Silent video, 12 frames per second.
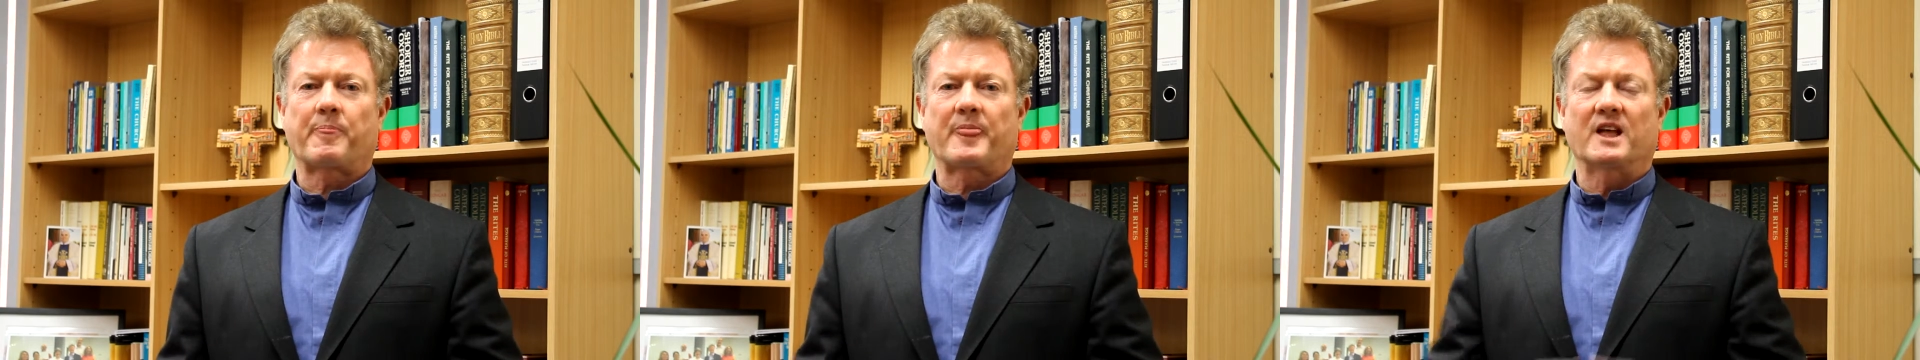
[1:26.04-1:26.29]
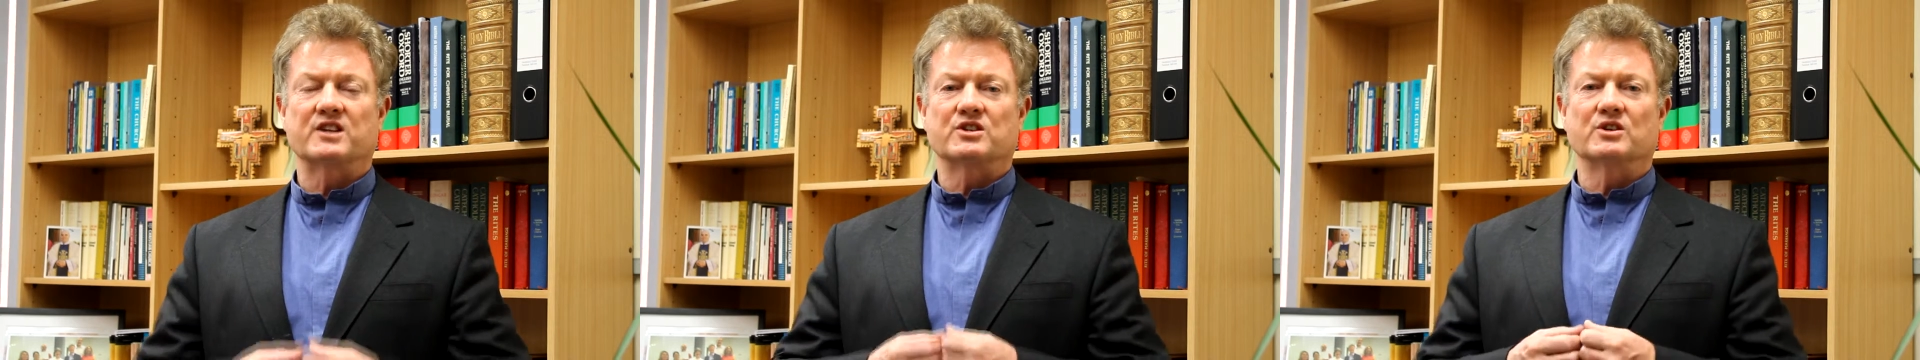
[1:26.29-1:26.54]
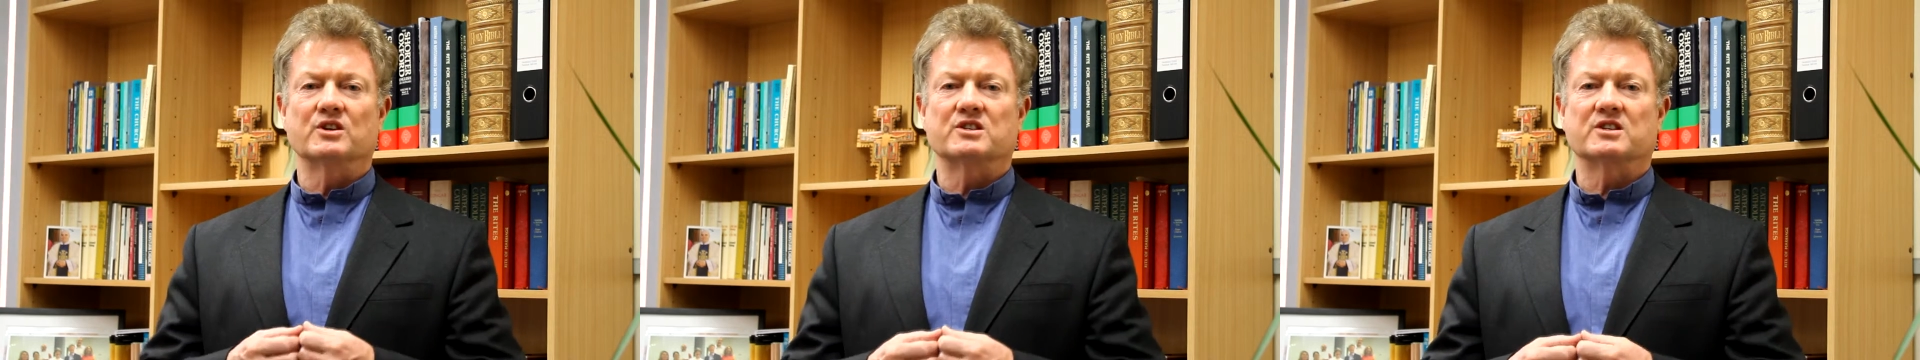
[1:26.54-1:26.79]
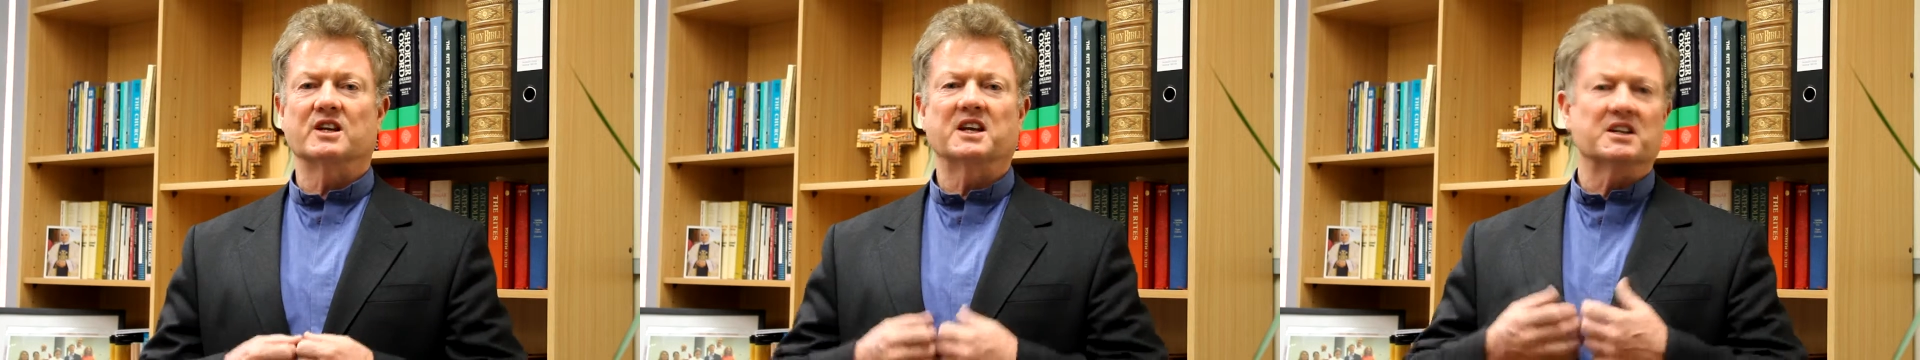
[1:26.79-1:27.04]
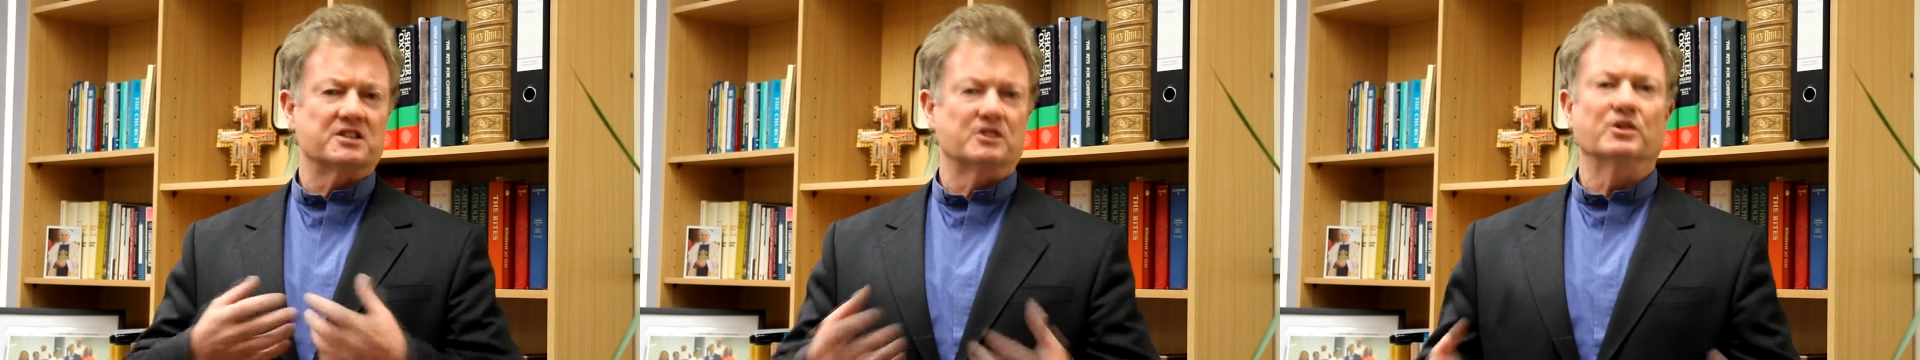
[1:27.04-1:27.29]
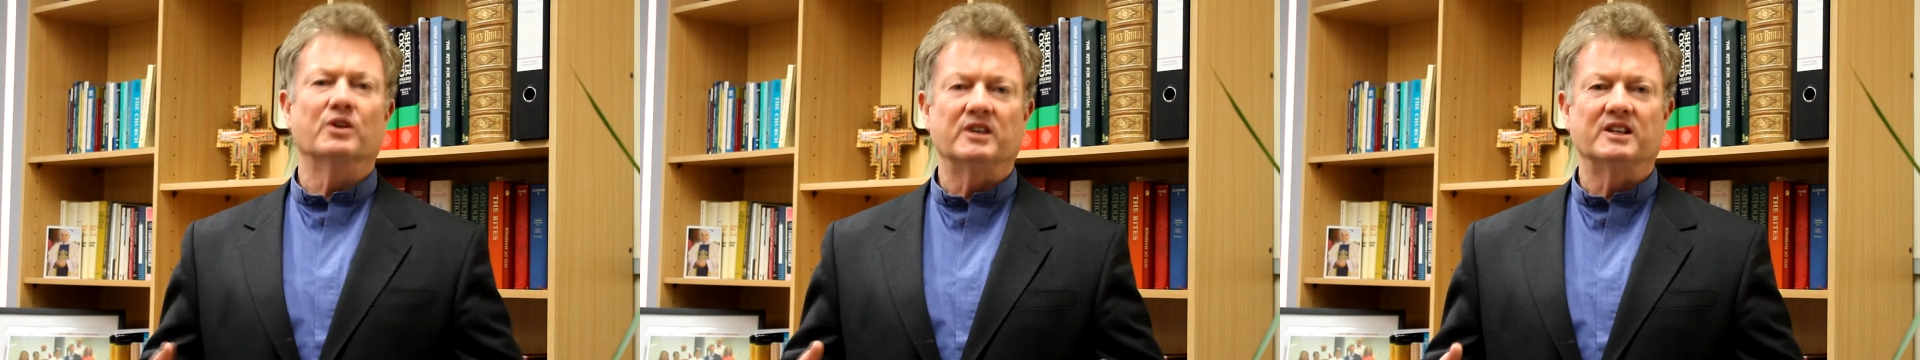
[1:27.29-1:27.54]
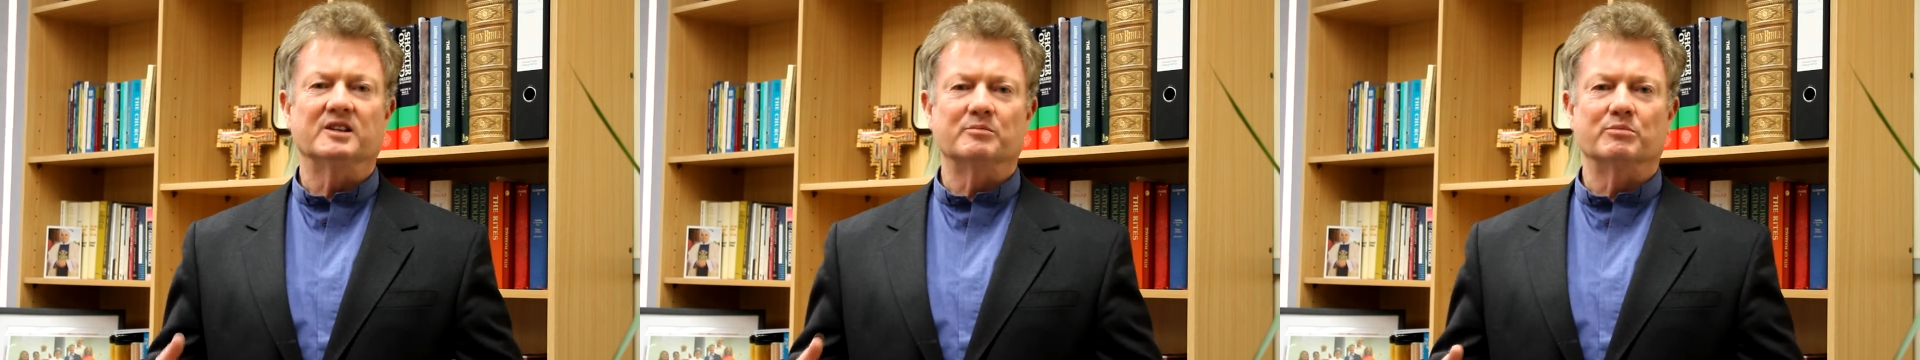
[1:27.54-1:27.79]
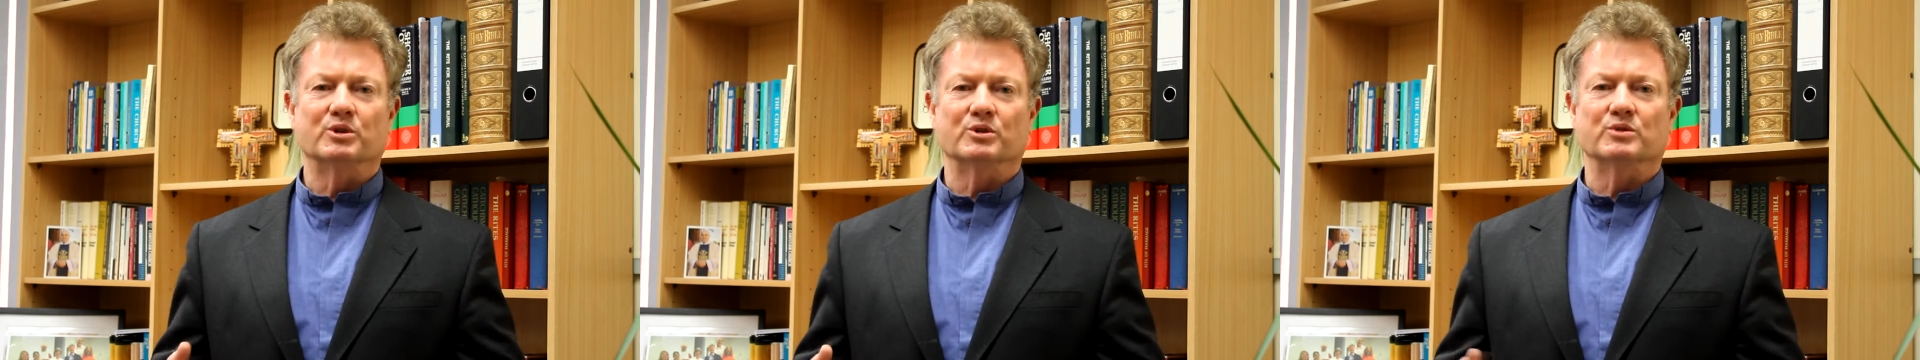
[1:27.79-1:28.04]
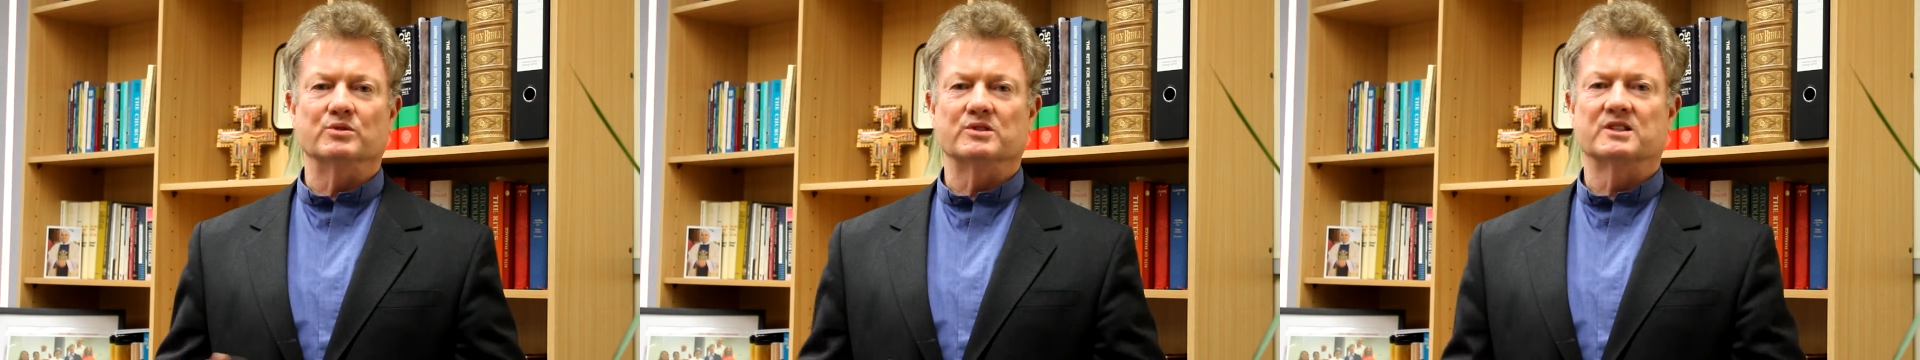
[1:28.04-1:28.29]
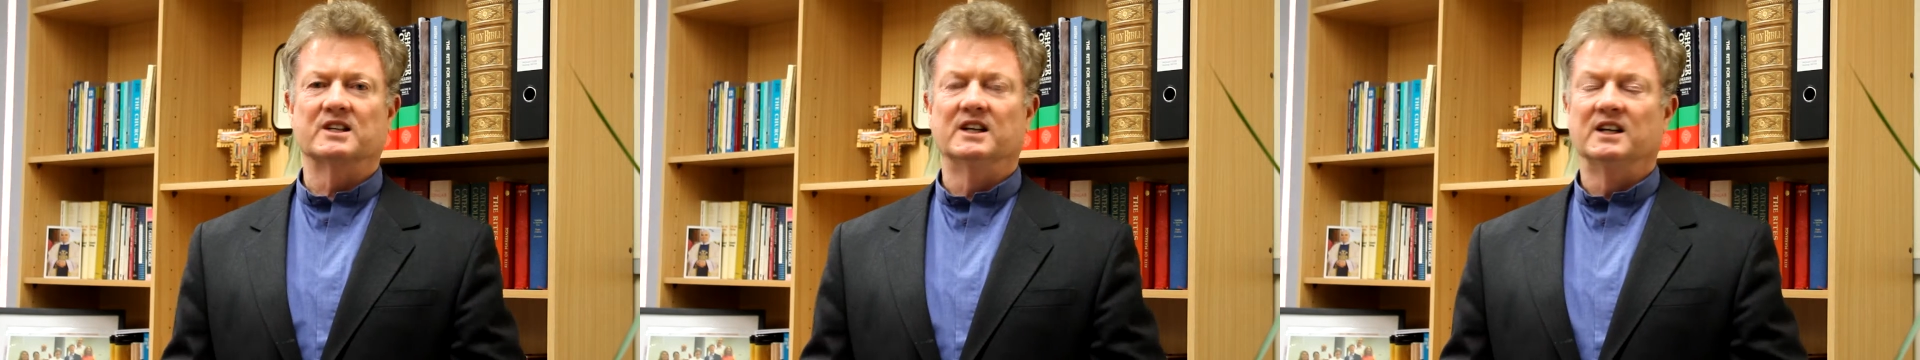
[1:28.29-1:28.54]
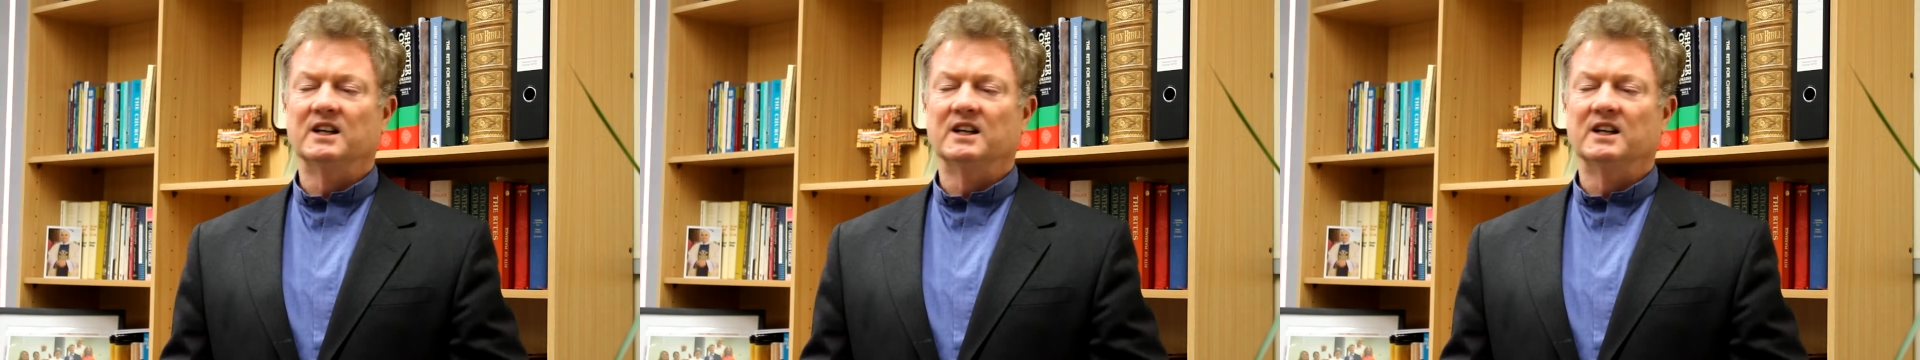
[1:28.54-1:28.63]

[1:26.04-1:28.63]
a church that gets dirty and bruised,